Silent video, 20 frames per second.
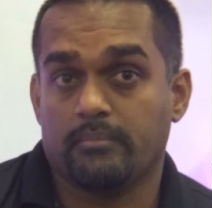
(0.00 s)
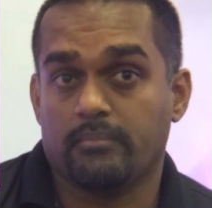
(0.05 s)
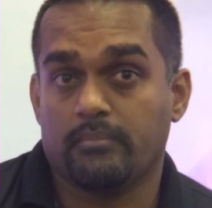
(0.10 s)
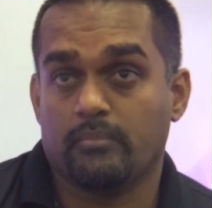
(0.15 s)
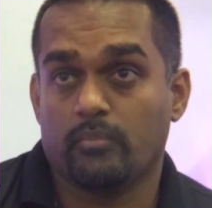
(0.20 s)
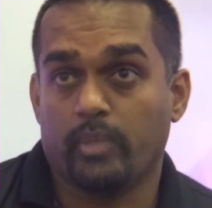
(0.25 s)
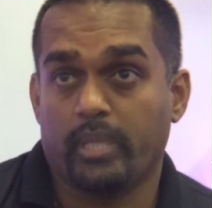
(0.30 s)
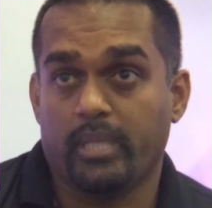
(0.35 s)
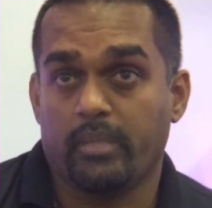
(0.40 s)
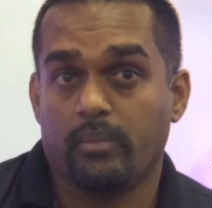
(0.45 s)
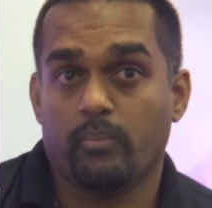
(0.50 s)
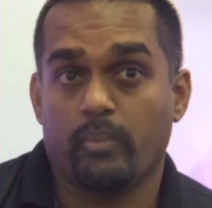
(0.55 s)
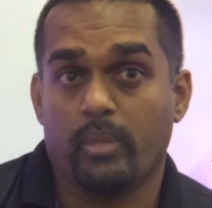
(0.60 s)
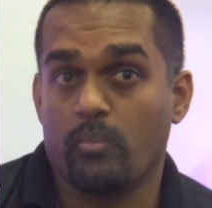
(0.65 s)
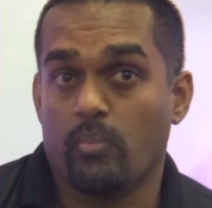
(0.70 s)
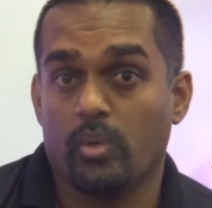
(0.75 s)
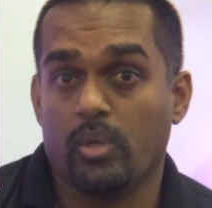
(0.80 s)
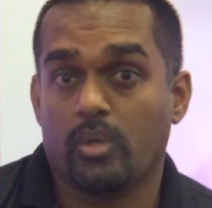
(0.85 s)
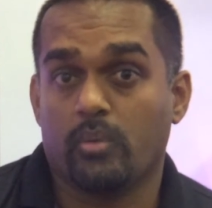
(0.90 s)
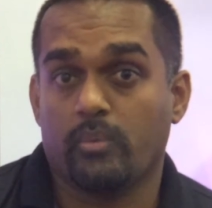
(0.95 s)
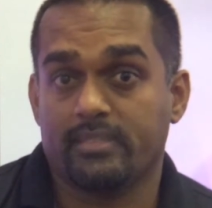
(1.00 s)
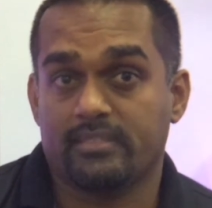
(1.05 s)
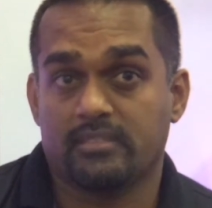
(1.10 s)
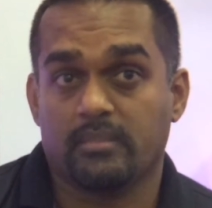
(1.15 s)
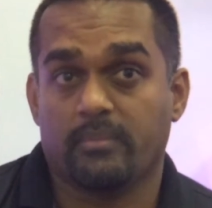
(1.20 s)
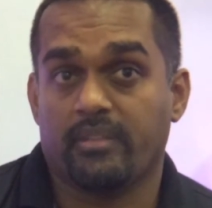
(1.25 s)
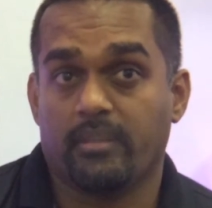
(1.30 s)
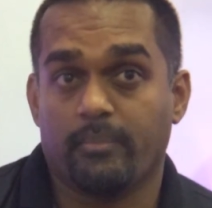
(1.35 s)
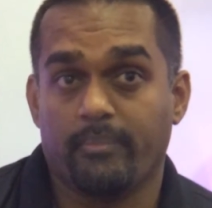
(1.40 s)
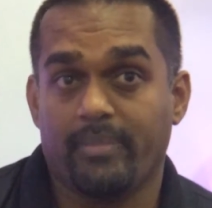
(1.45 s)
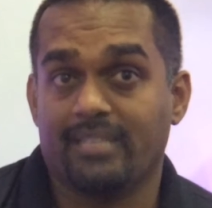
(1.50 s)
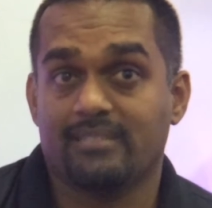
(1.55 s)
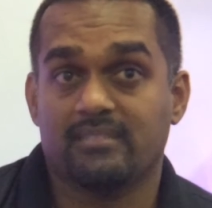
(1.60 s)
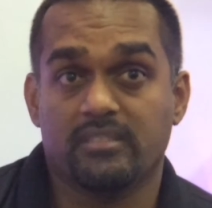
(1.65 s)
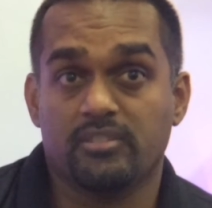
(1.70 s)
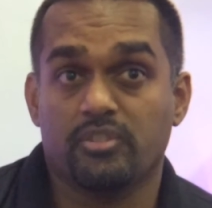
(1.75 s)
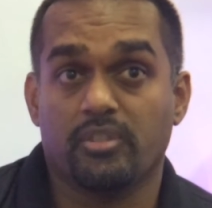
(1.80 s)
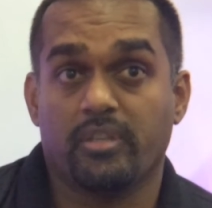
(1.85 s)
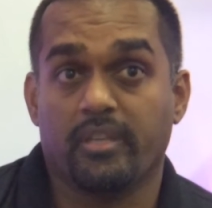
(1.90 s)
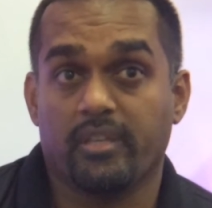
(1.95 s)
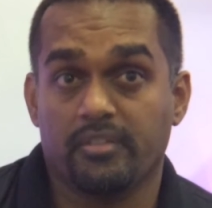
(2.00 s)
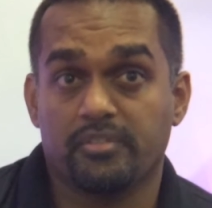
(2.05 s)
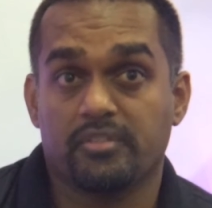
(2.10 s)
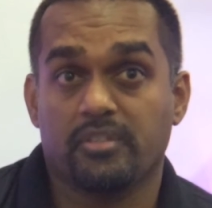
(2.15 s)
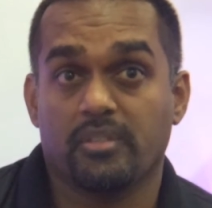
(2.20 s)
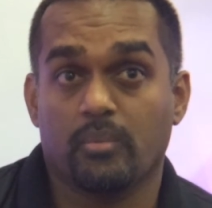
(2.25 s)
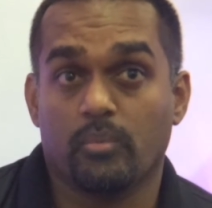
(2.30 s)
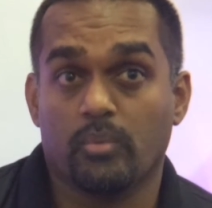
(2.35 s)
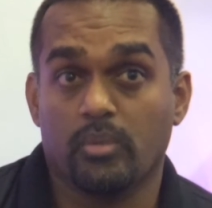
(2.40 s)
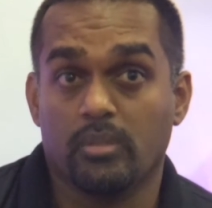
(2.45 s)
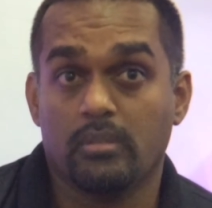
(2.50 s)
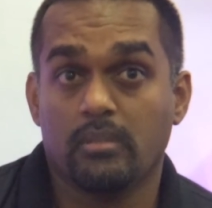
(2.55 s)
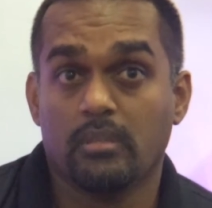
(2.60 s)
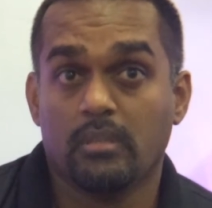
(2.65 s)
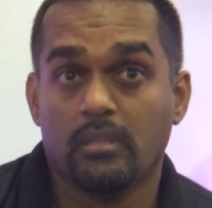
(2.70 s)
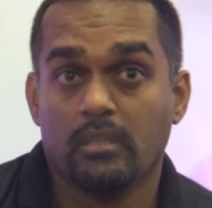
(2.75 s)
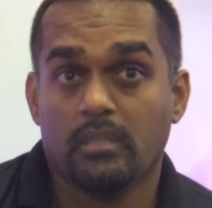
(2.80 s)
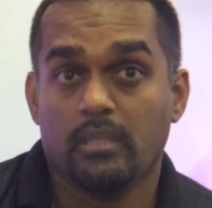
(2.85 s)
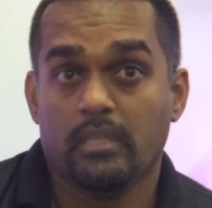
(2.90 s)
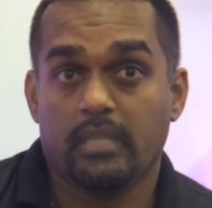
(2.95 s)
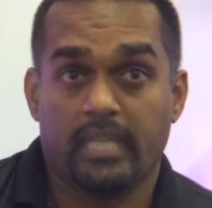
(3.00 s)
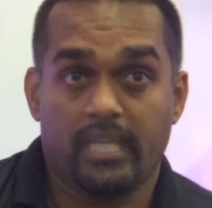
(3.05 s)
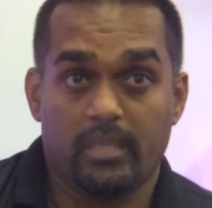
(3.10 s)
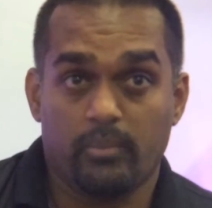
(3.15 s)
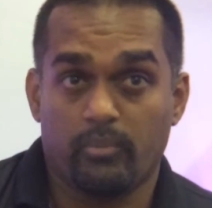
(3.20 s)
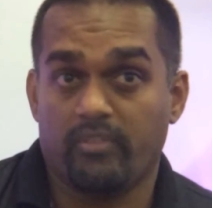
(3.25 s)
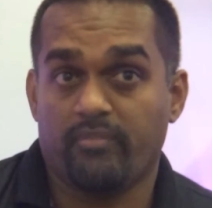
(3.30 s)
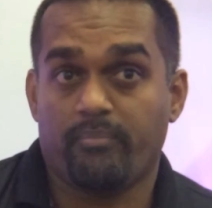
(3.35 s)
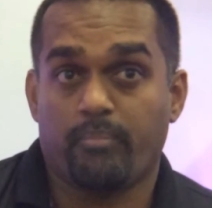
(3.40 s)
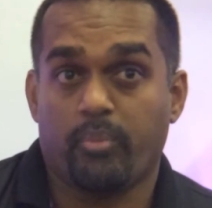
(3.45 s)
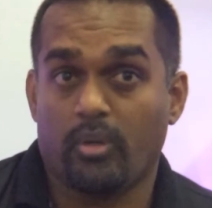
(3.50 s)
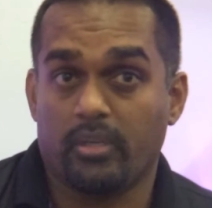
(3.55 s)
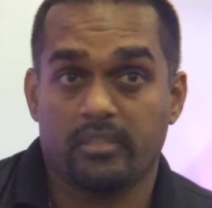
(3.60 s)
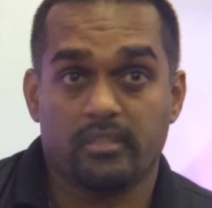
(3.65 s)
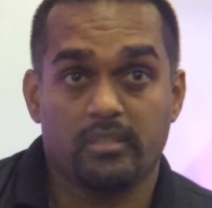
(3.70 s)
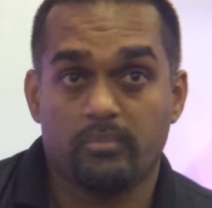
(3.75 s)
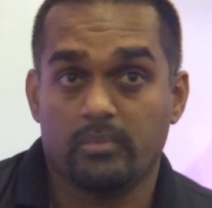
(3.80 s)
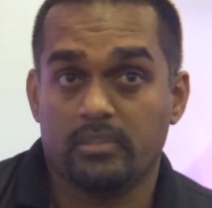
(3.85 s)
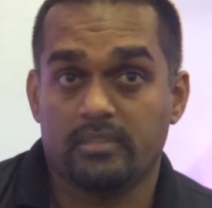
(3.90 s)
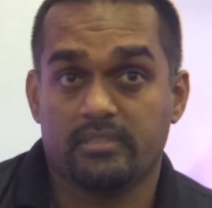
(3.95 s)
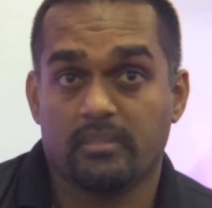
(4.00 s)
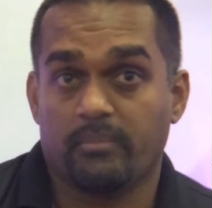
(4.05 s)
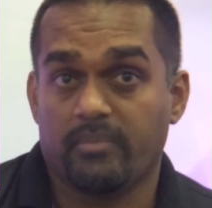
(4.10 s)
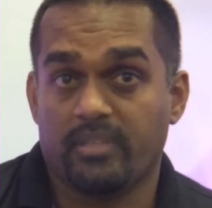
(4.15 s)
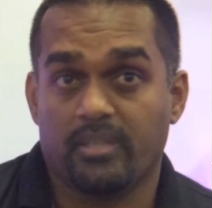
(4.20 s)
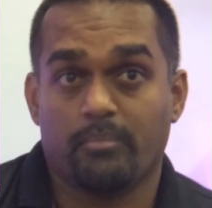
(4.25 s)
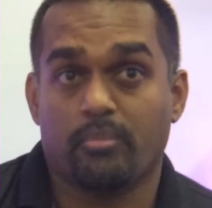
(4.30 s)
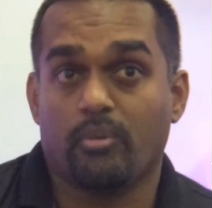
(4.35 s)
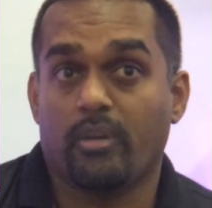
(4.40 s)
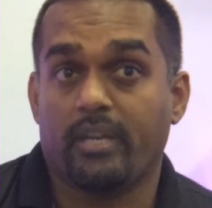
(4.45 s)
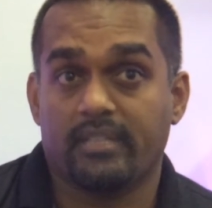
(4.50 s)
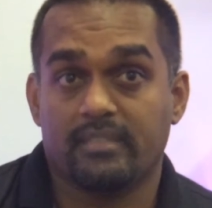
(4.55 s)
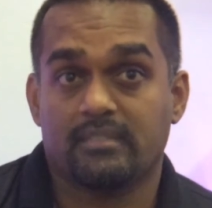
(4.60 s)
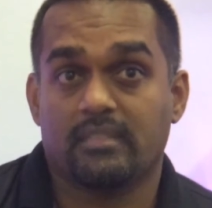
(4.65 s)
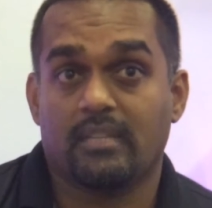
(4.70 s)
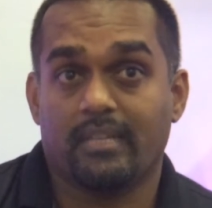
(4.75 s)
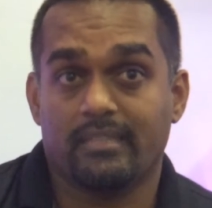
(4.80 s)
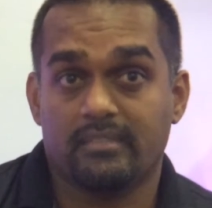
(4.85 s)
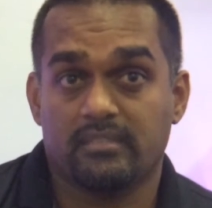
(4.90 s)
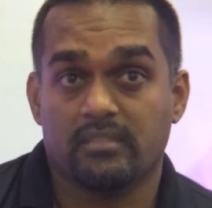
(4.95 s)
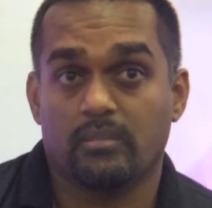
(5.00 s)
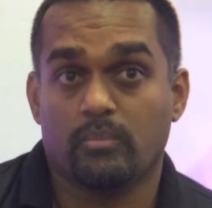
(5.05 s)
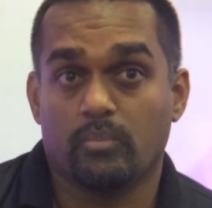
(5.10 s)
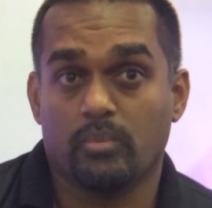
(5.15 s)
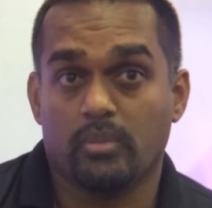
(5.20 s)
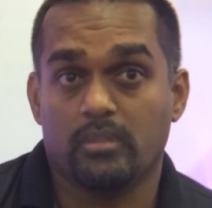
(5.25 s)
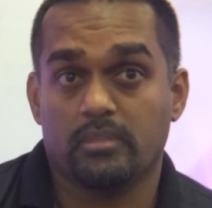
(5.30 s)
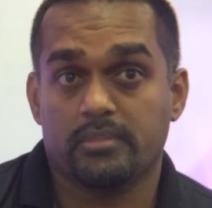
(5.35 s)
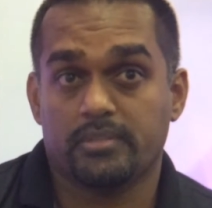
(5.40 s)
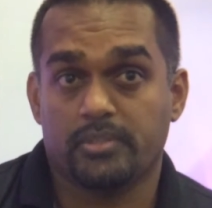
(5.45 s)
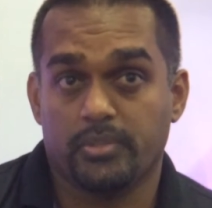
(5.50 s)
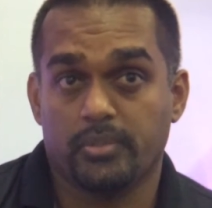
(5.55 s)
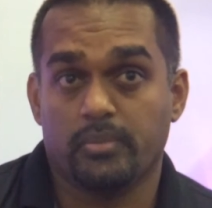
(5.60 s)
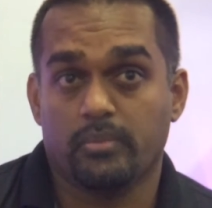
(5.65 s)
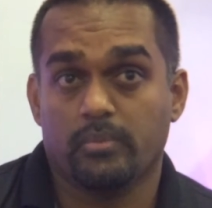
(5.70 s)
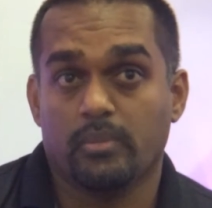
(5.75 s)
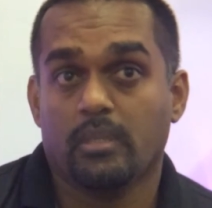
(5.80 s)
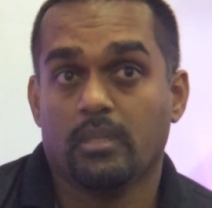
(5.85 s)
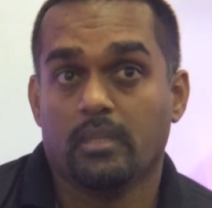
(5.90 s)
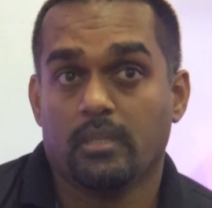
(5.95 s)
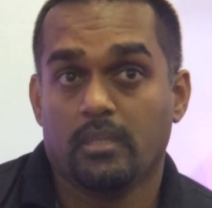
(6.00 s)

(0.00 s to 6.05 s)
We work with some of the best engineers in the world, and we've partnered with some of the brightest guys in the world to